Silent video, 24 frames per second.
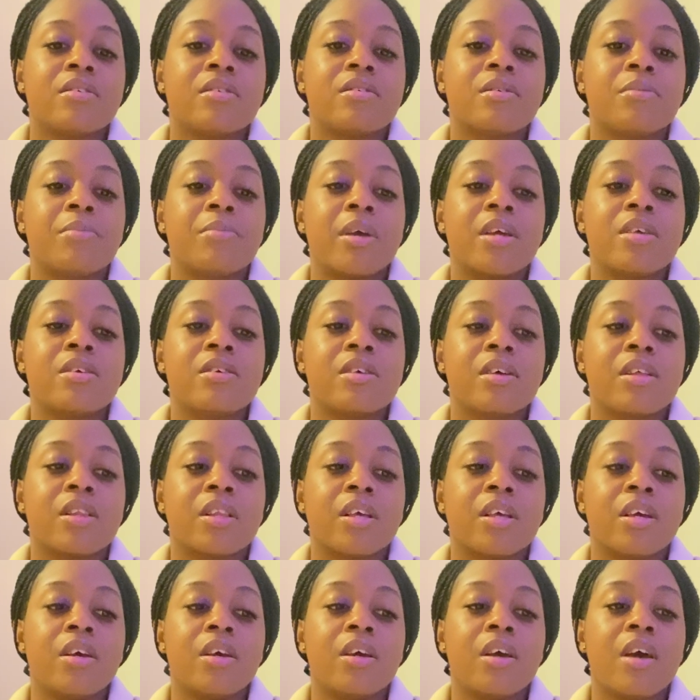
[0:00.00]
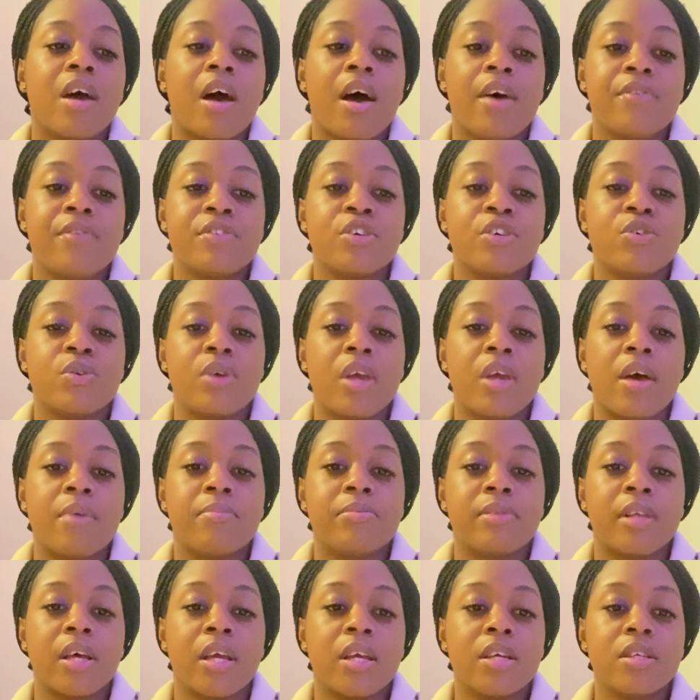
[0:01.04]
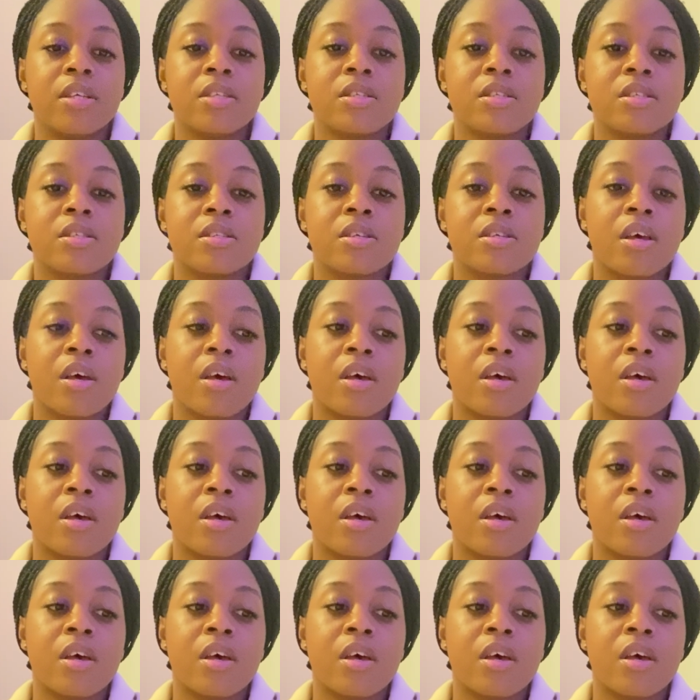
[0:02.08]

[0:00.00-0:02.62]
basically, after you get a place,